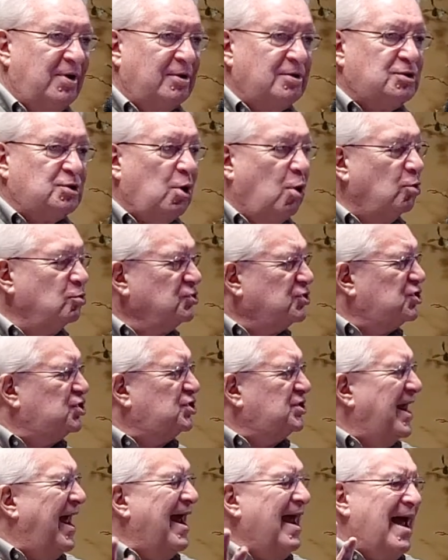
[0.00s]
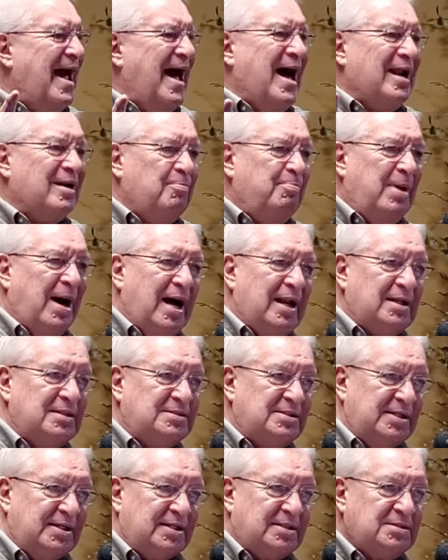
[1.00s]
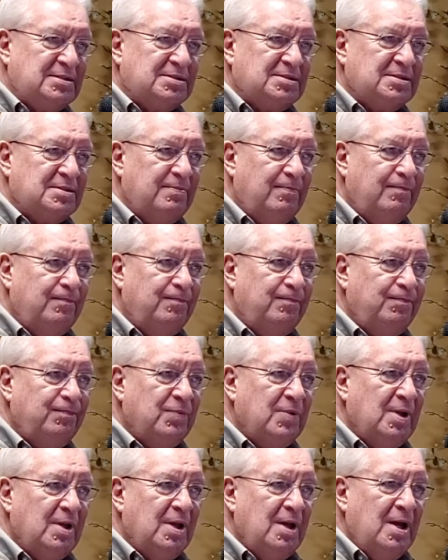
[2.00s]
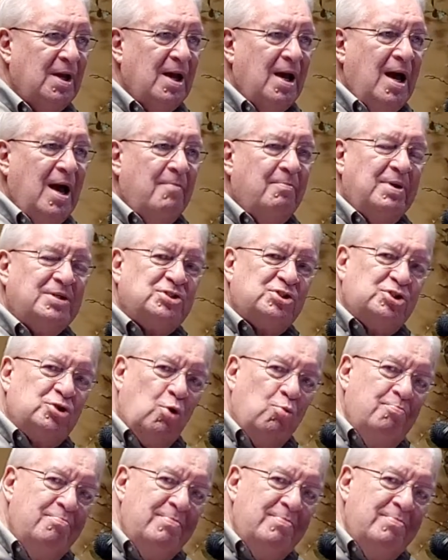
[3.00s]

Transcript: they're told, stay out of politics. But so